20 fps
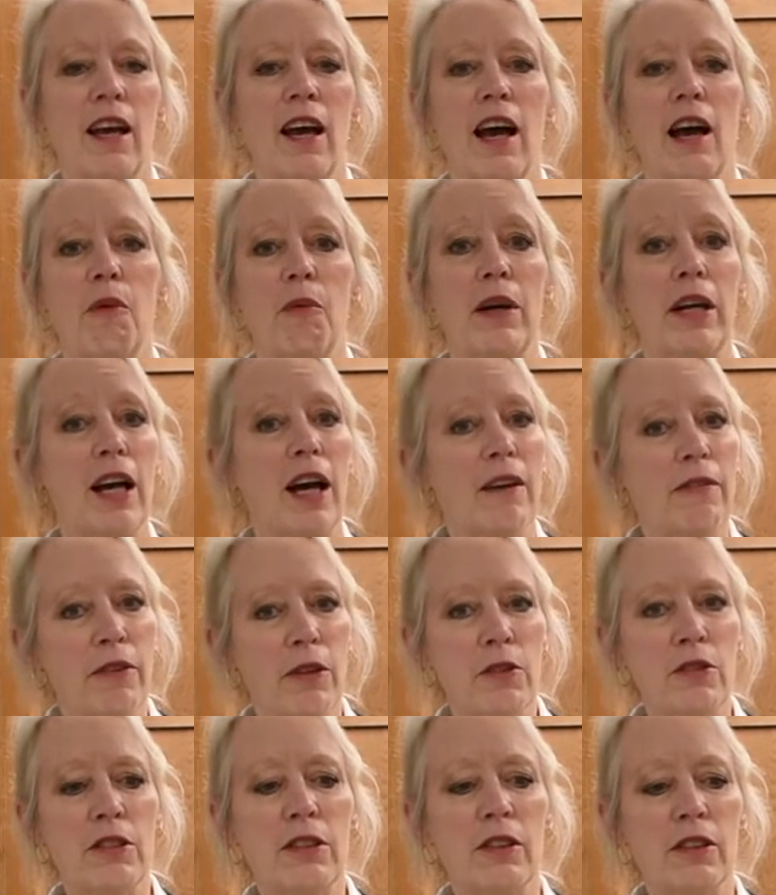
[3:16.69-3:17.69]
When I
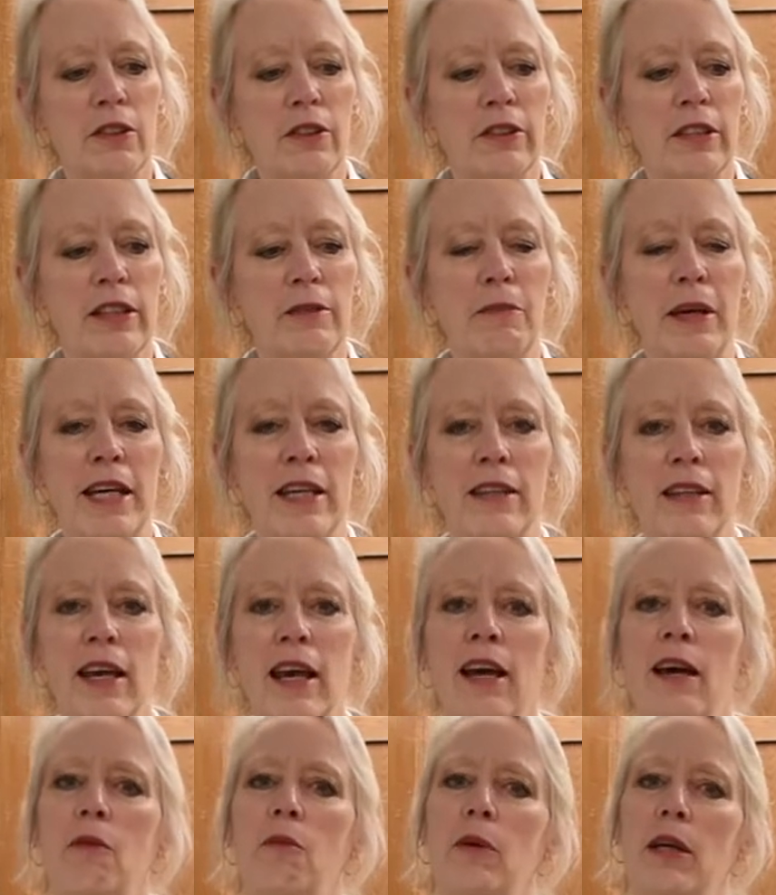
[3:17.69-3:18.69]
first learned to make
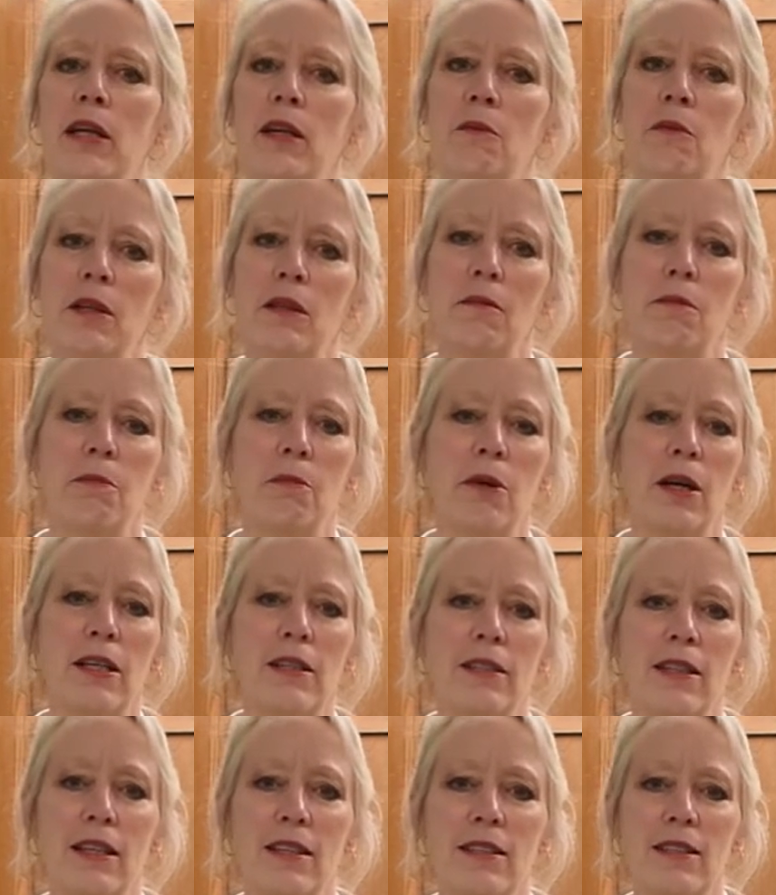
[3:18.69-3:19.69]
that, we would
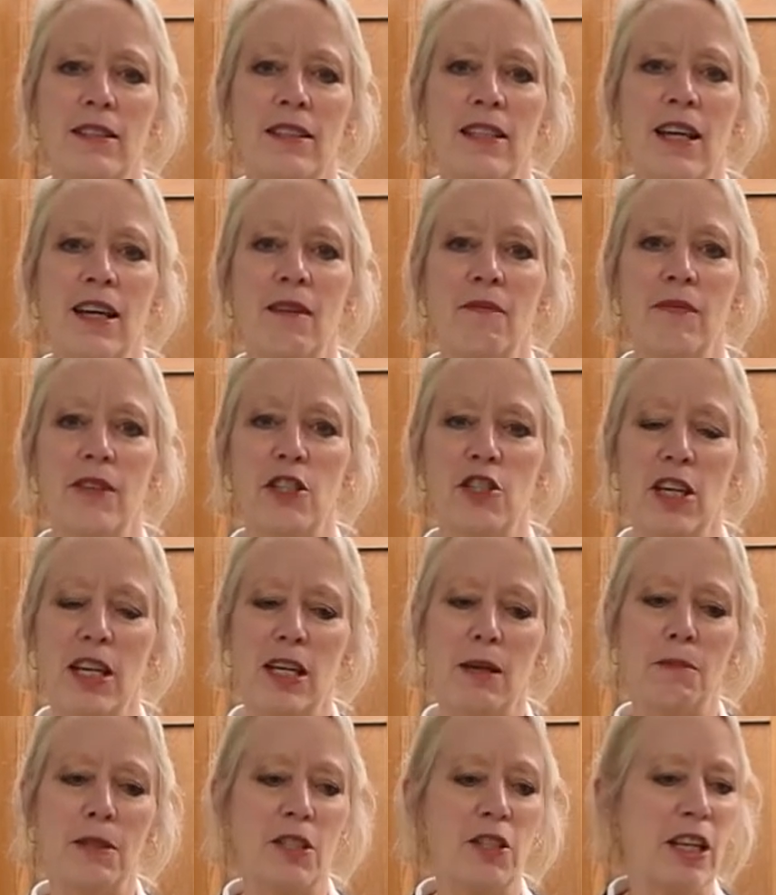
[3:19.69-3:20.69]
process the
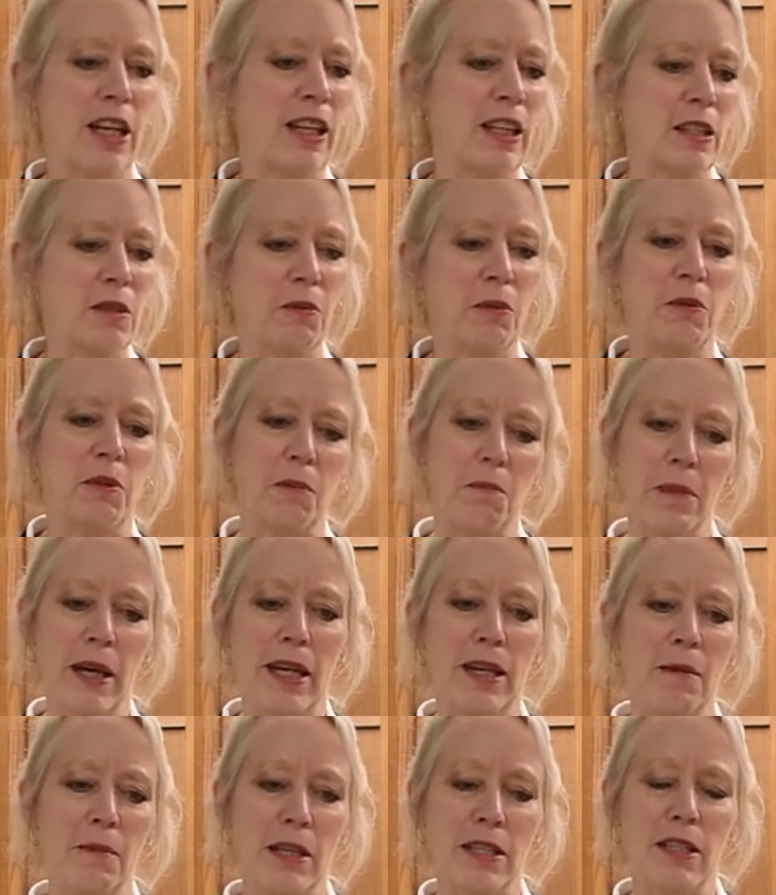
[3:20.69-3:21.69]
jams and jellies, we would make
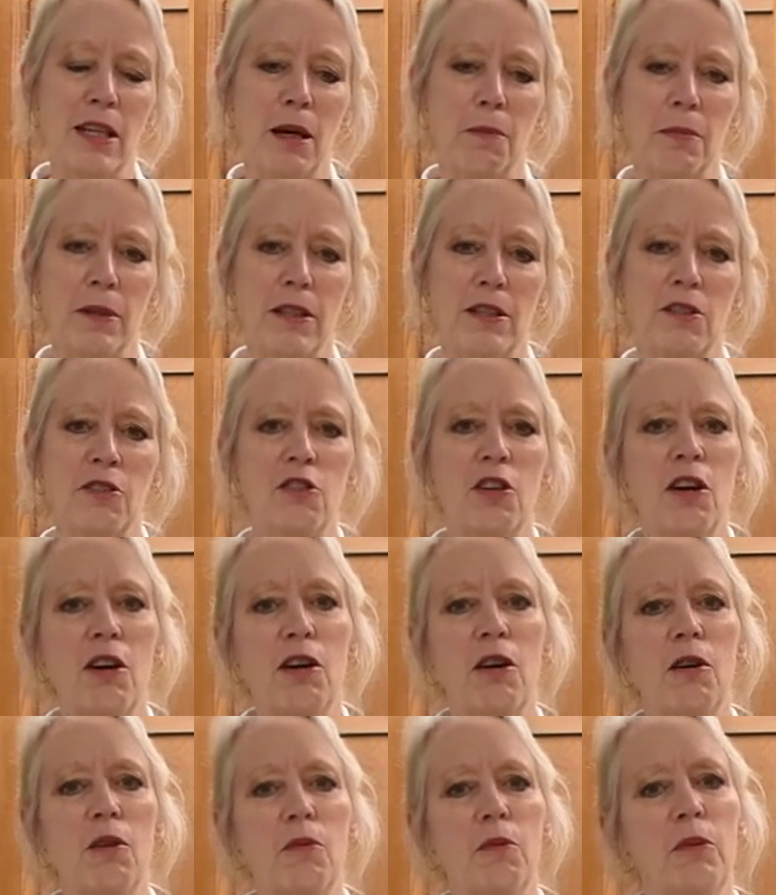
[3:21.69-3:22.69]
them on top of the
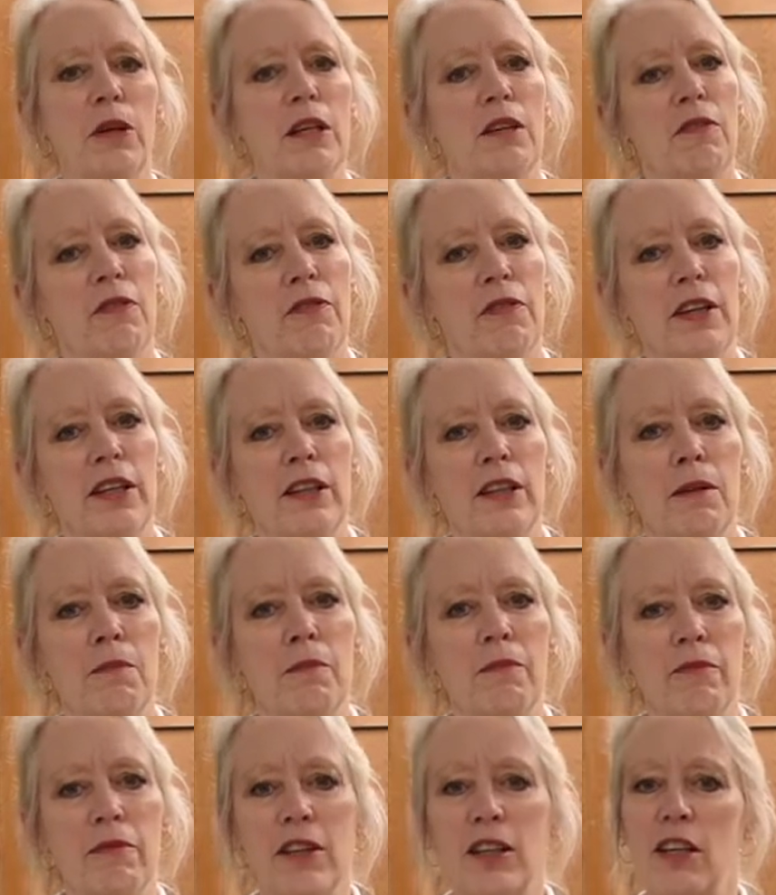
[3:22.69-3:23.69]
stove, we'd fill
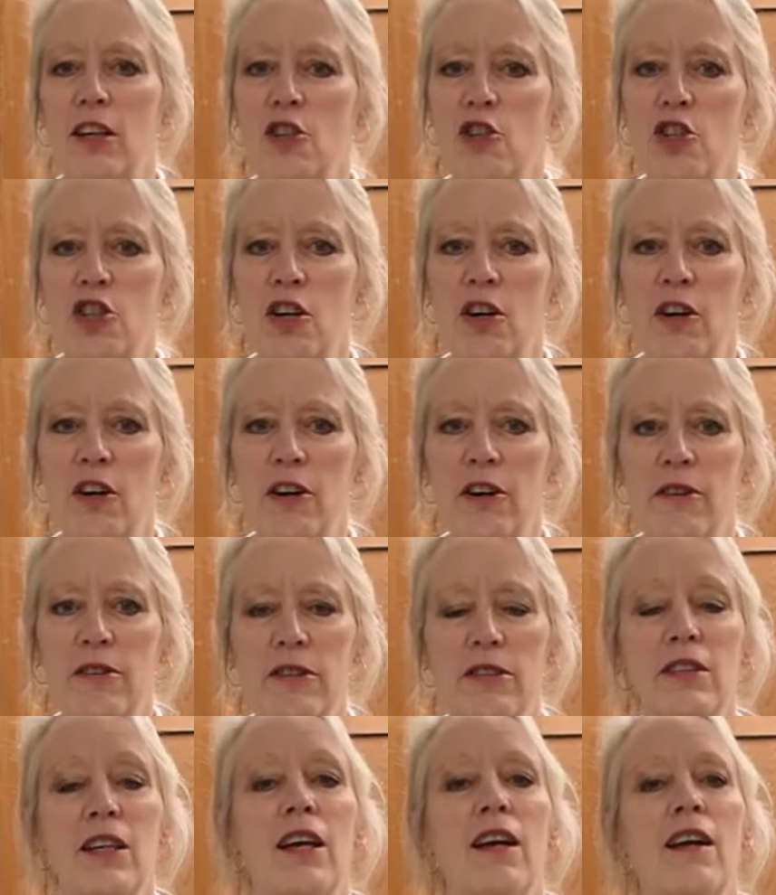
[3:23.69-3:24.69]
our
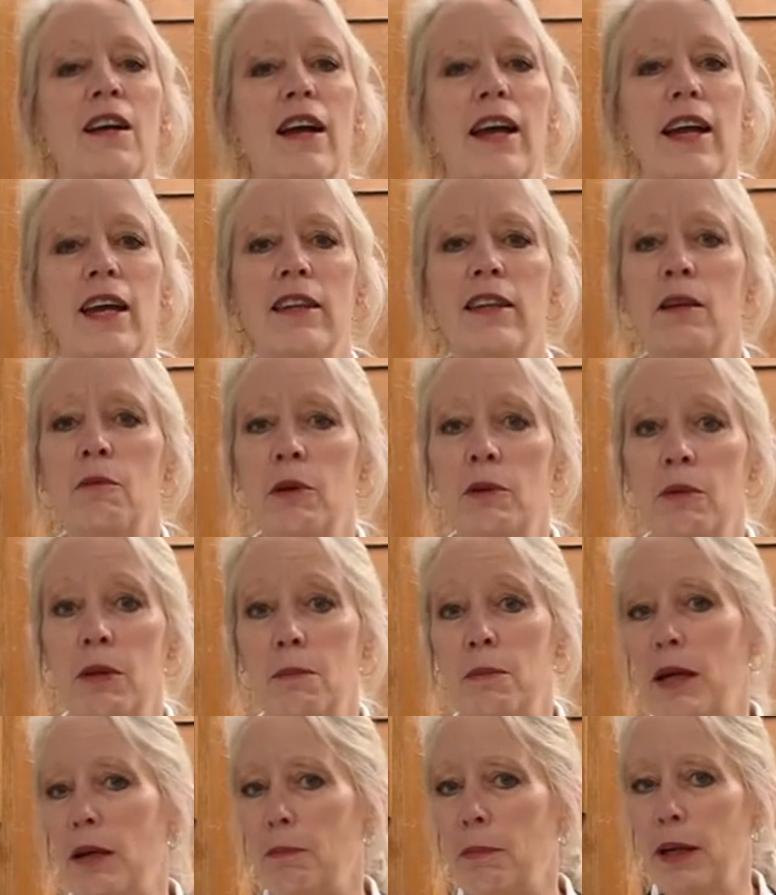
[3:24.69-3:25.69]
jars, and then we would
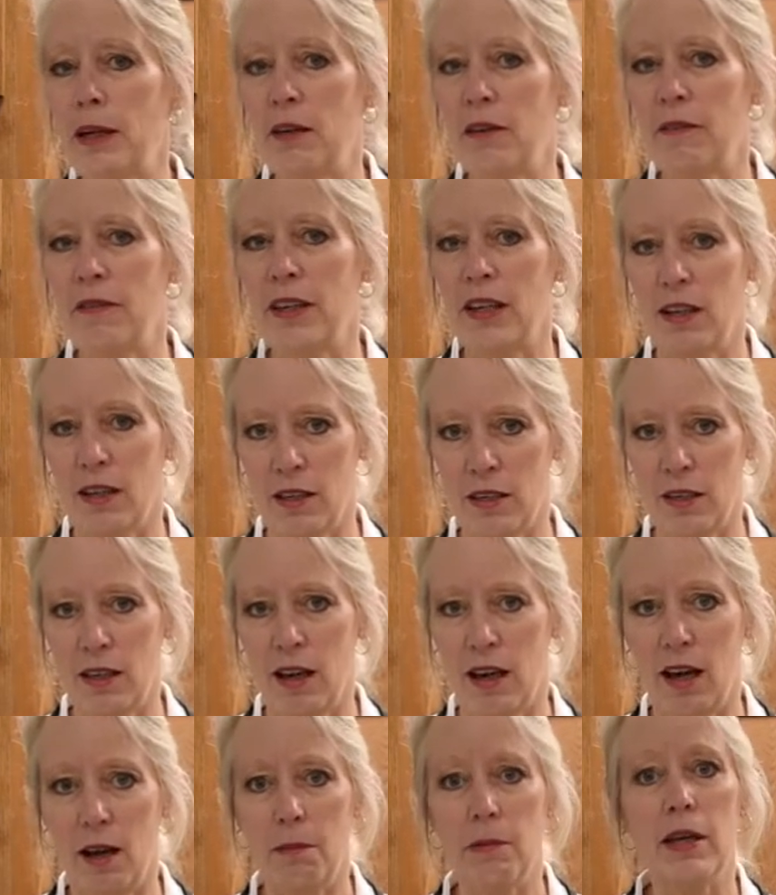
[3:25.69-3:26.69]
melt paraffin on
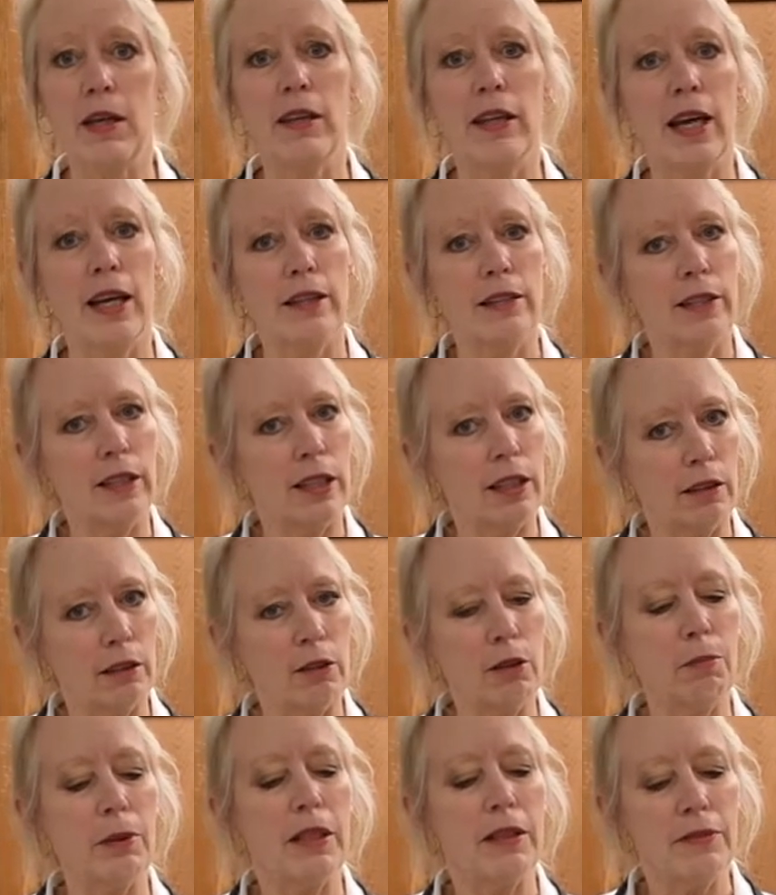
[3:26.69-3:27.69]
top, and that did a
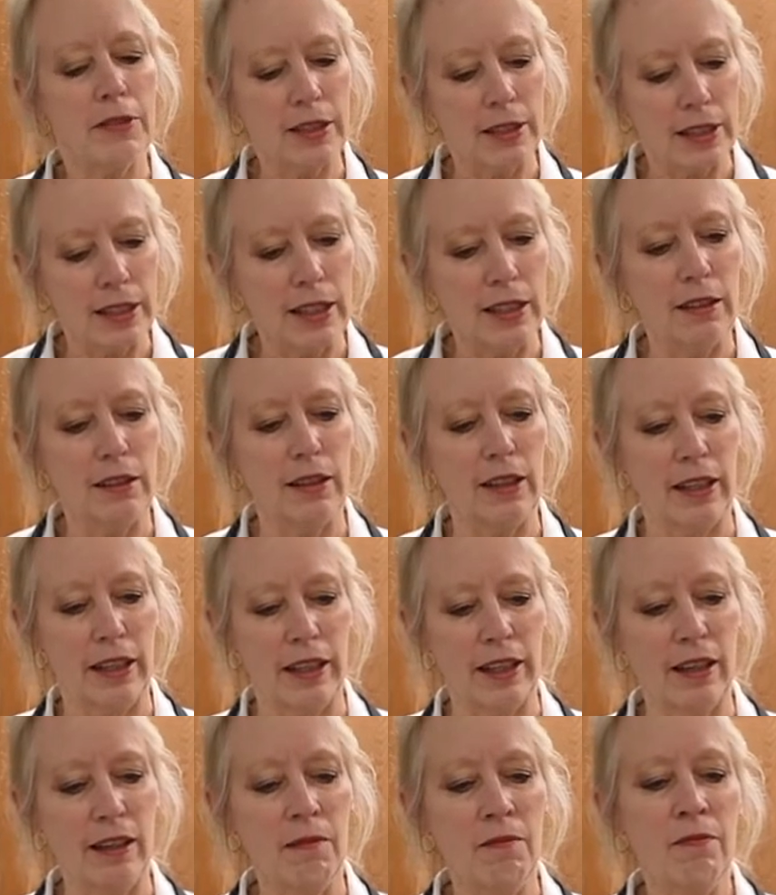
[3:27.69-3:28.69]
little bit of
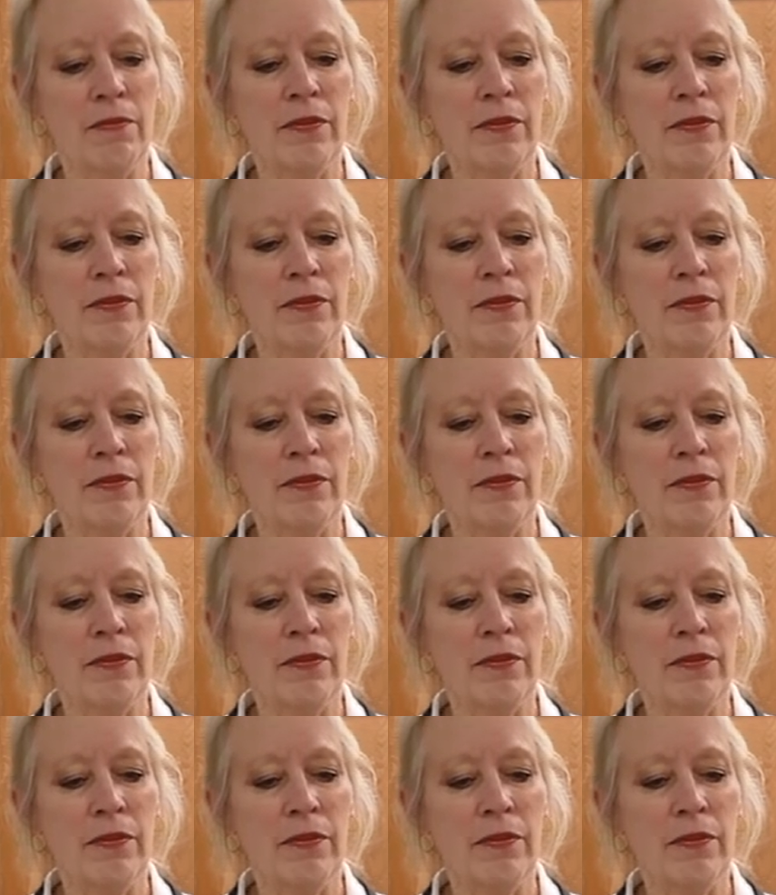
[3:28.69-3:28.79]
sealing.